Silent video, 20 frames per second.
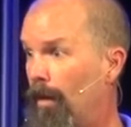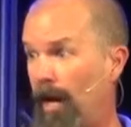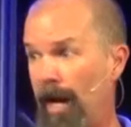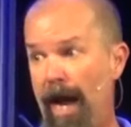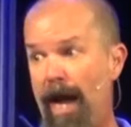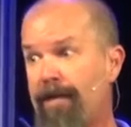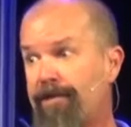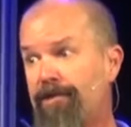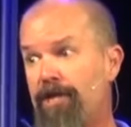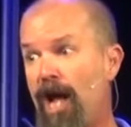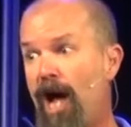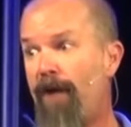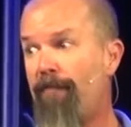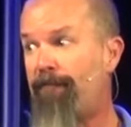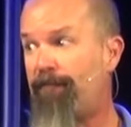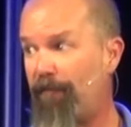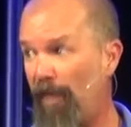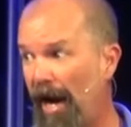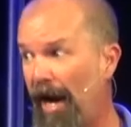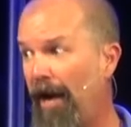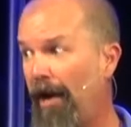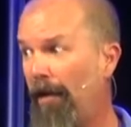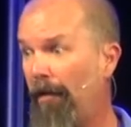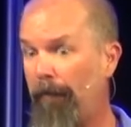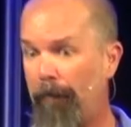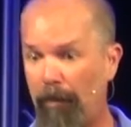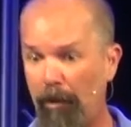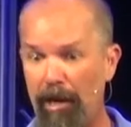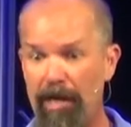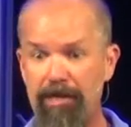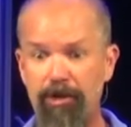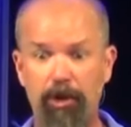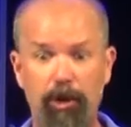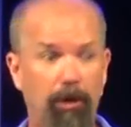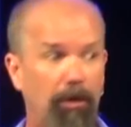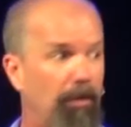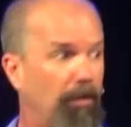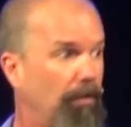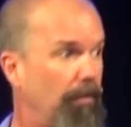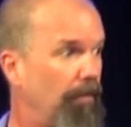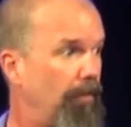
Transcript: That's not fair, preacher.